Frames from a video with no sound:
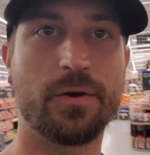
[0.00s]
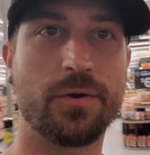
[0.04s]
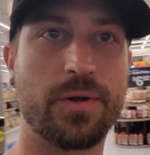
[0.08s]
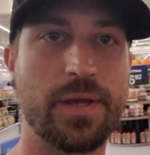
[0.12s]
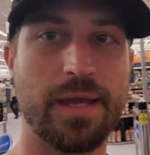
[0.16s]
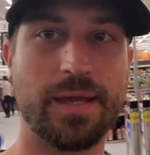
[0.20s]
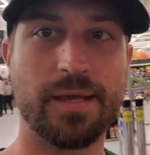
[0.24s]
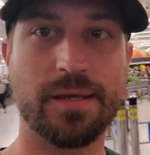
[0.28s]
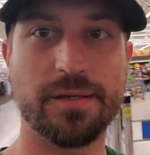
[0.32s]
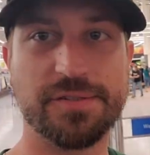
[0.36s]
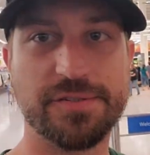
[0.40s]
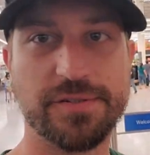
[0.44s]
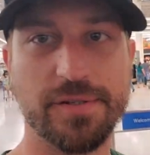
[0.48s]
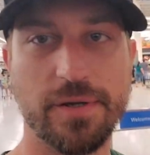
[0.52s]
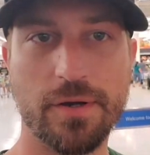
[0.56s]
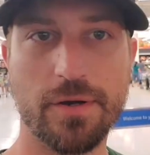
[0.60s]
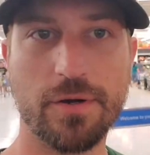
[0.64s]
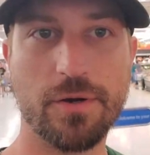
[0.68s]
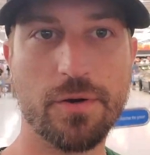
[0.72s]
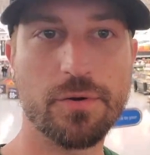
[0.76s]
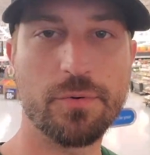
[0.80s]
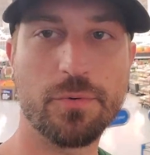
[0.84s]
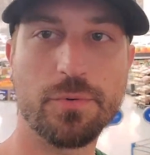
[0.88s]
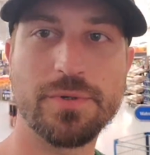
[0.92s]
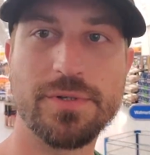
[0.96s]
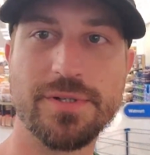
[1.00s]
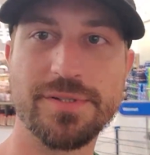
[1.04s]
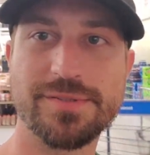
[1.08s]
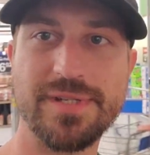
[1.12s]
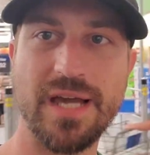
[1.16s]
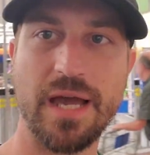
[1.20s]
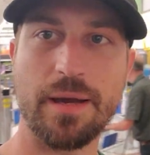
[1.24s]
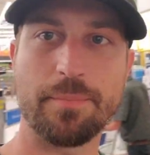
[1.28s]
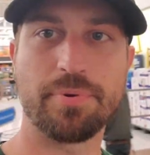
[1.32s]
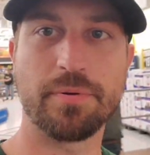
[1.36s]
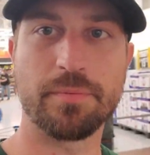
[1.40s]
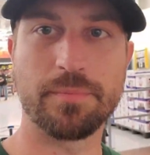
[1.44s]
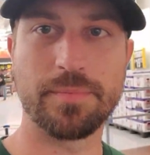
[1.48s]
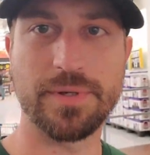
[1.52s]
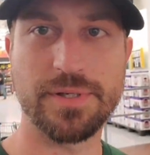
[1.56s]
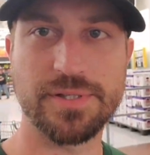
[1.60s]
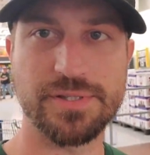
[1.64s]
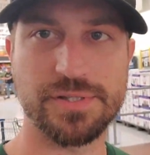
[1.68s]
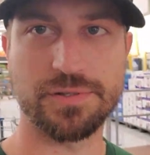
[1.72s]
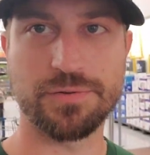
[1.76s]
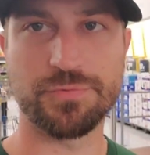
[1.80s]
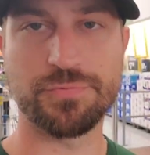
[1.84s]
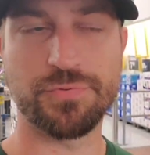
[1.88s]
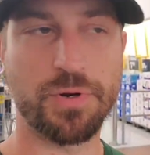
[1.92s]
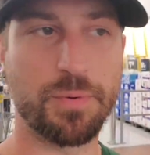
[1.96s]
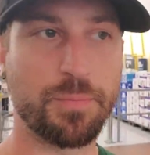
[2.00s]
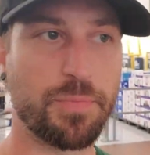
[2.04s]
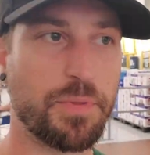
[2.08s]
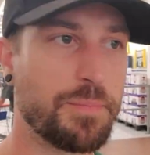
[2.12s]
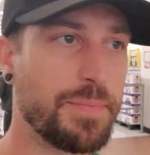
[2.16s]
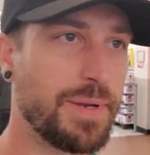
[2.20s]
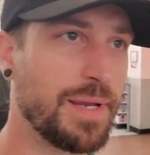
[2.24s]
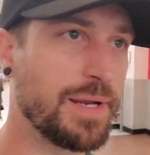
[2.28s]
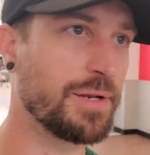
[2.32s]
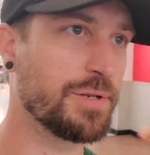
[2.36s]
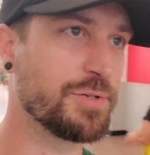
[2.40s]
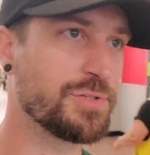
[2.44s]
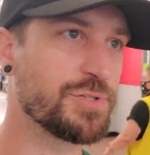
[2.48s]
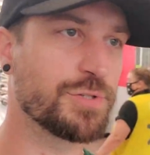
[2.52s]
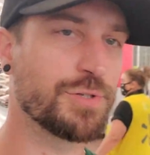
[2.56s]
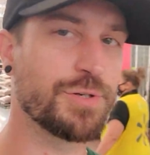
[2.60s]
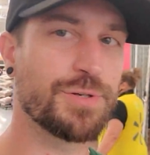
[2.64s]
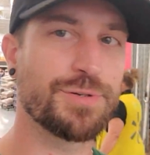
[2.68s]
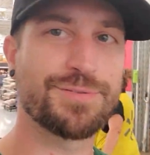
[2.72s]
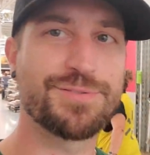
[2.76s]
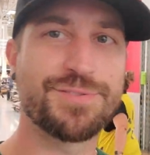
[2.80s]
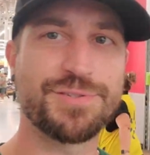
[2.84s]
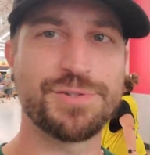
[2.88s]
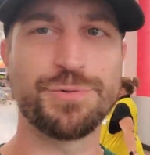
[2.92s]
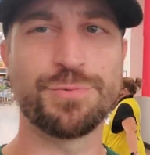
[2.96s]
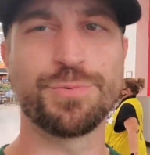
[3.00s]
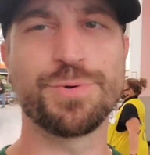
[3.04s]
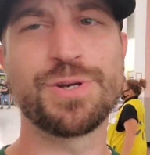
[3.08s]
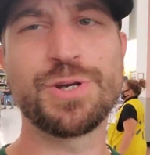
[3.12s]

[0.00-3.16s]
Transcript: Okay, so we just got permission from the manager to